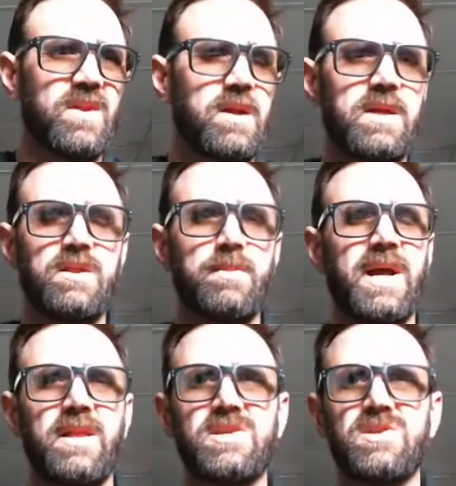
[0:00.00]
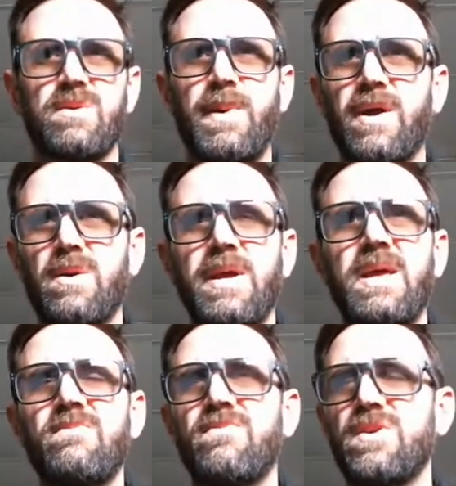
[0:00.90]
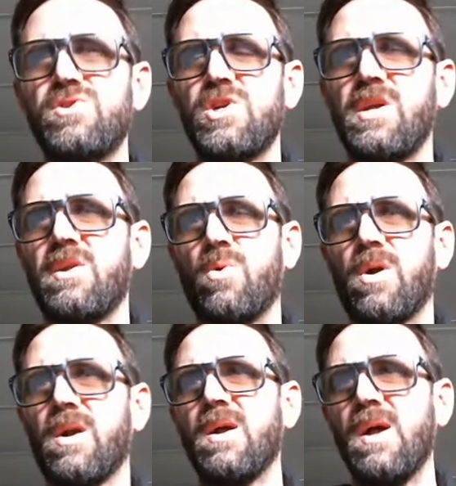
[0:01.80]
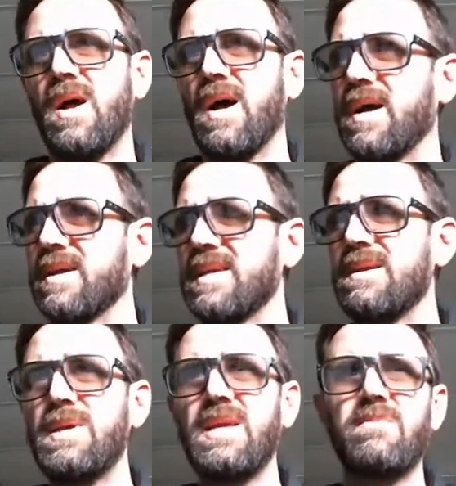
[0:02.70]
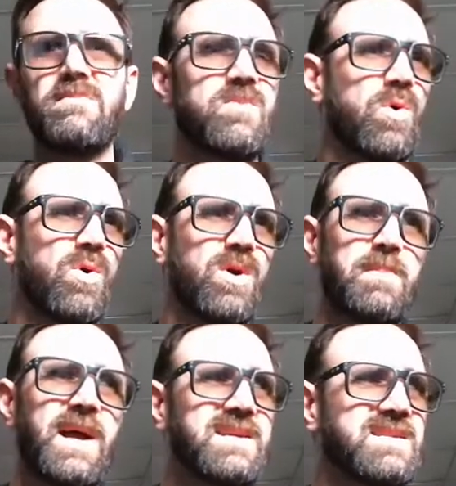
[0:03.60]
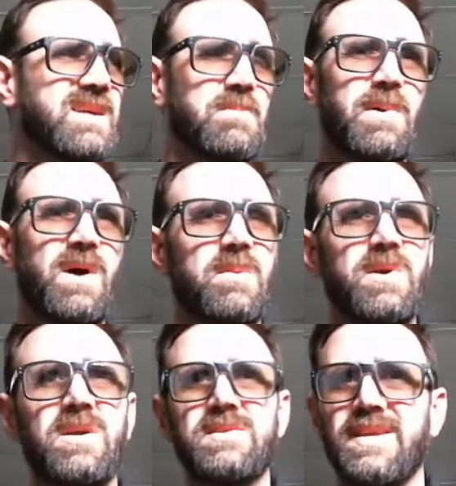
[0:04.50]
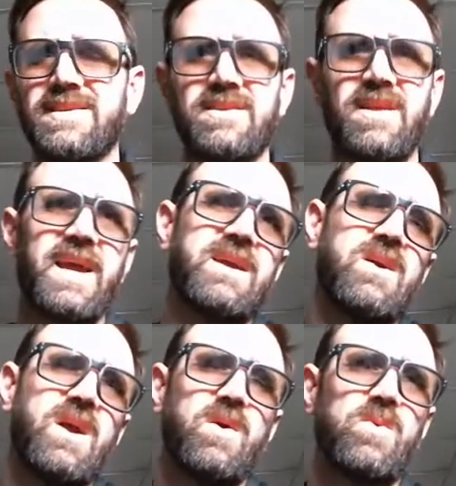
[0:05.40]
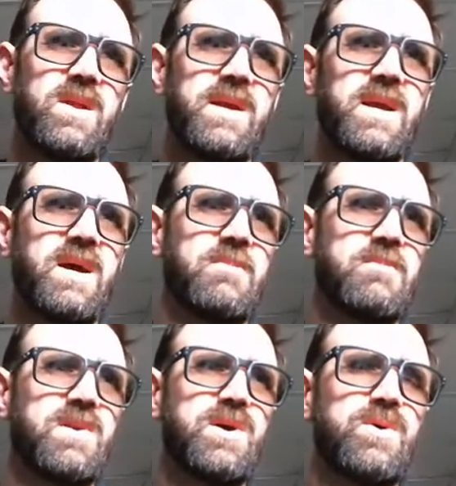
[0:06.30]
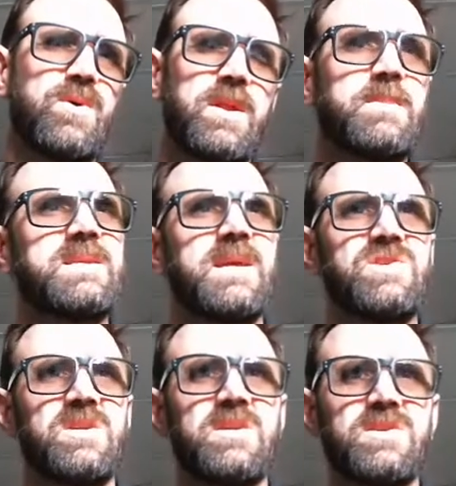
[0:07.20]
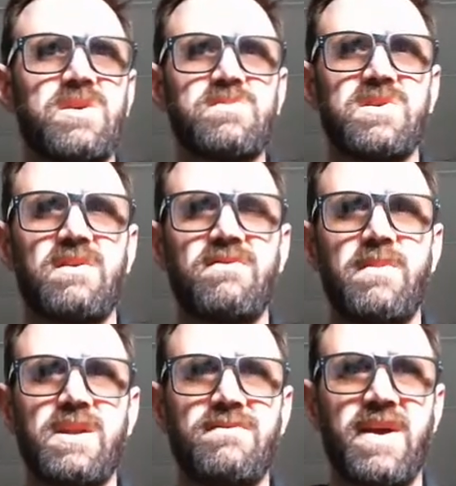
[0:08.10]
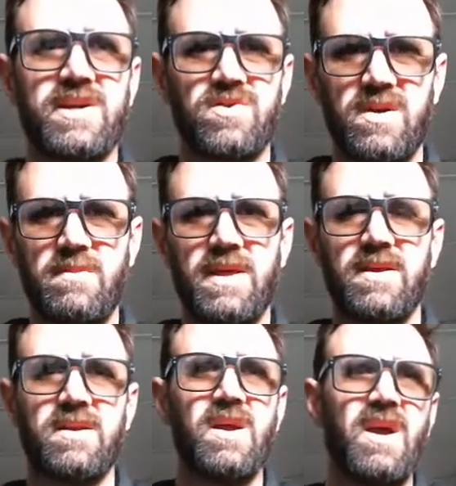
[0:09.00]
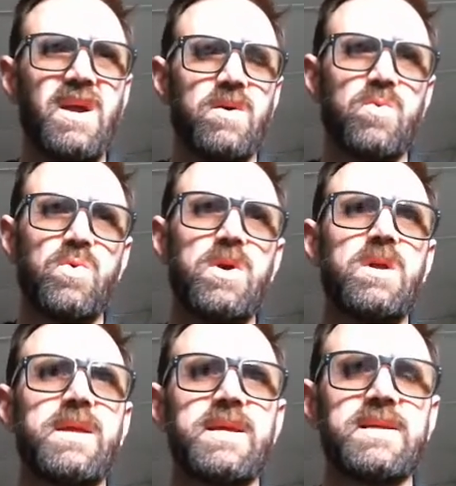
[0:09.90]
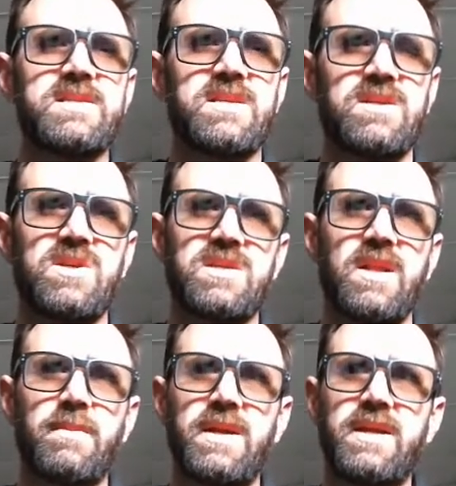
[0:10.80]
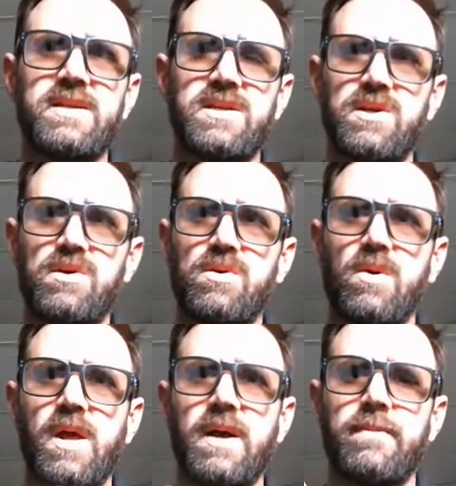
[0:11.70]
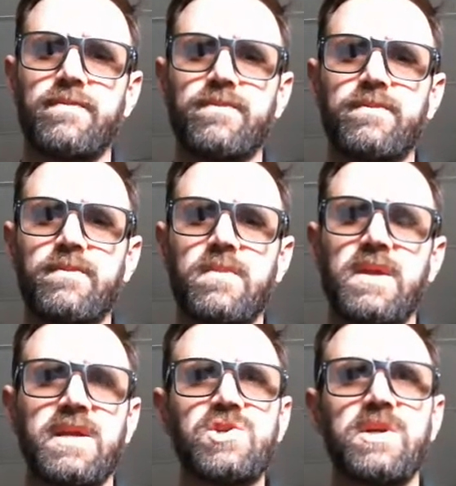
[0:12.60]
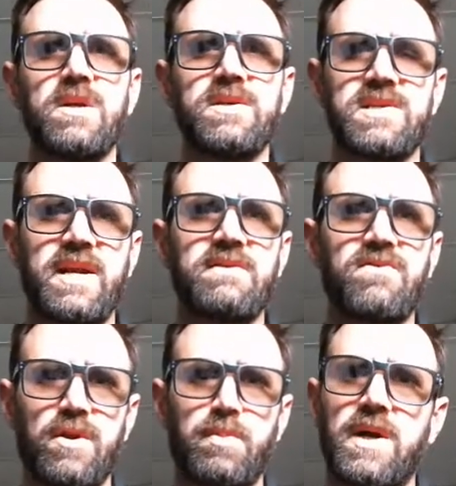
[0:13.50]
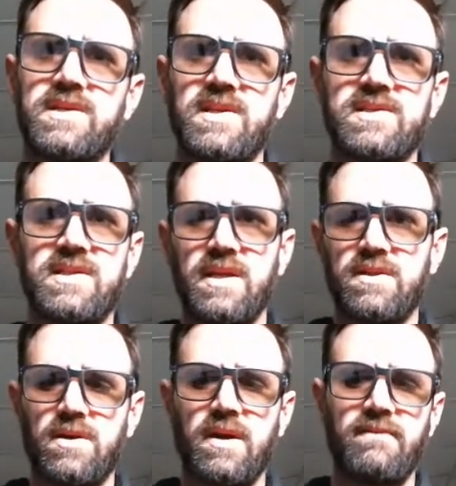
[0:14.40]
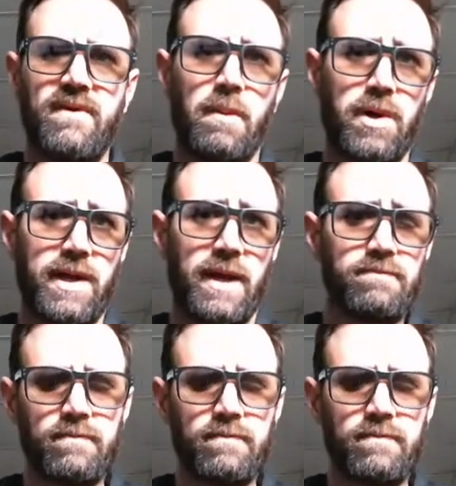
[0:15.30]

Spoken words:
either by laser powder bed fusion or E-beam or plastic and polymers, SLA. Really no limitation in terms of manufacturing method. Really, it's just limited to the engineer designing for the process that they're going to fabricate.